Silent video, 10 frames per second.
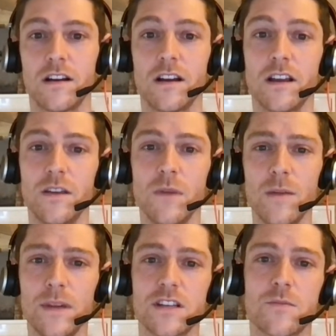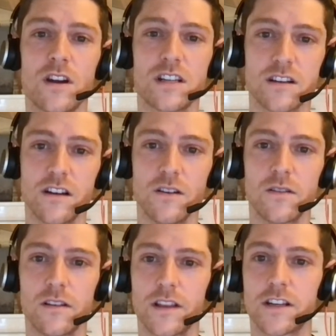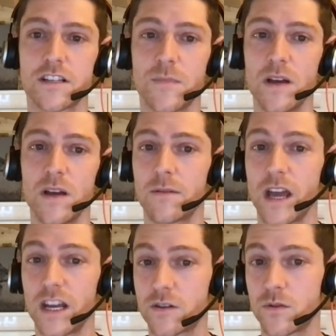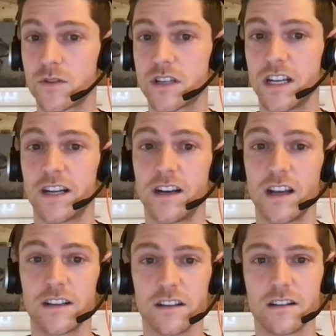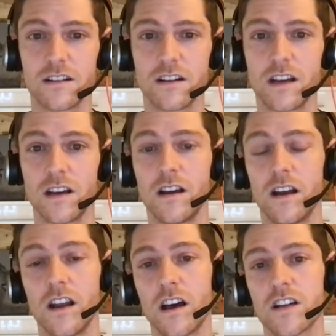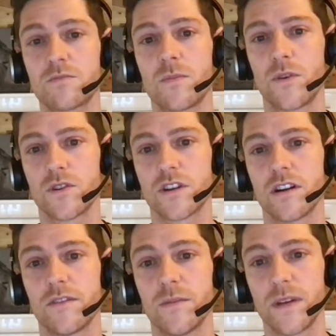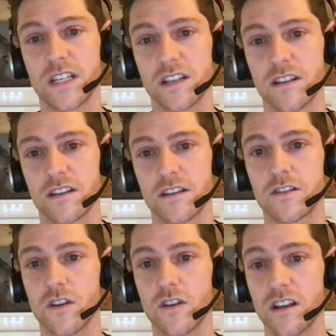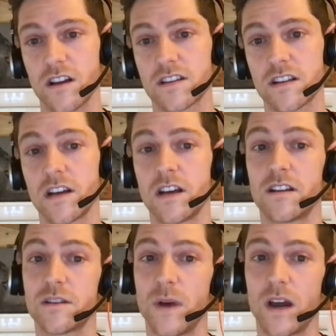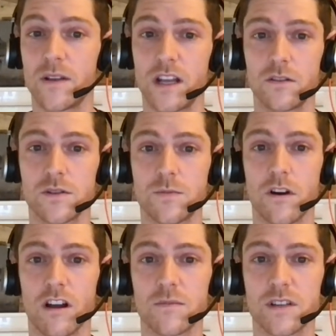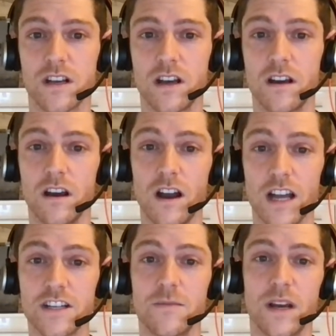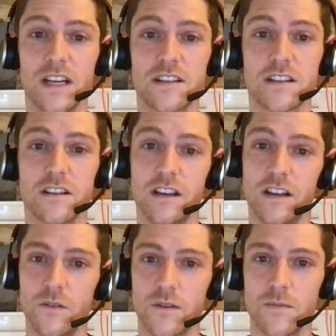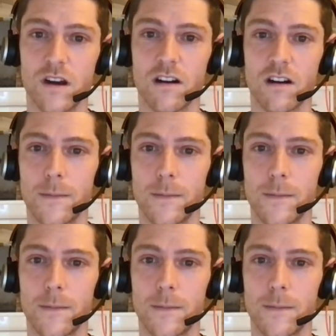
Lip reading: You might be surprised to know that despite being headquartered in London, a large proportion of the businesses that trust us to power their loyalty programs are actually based in North America.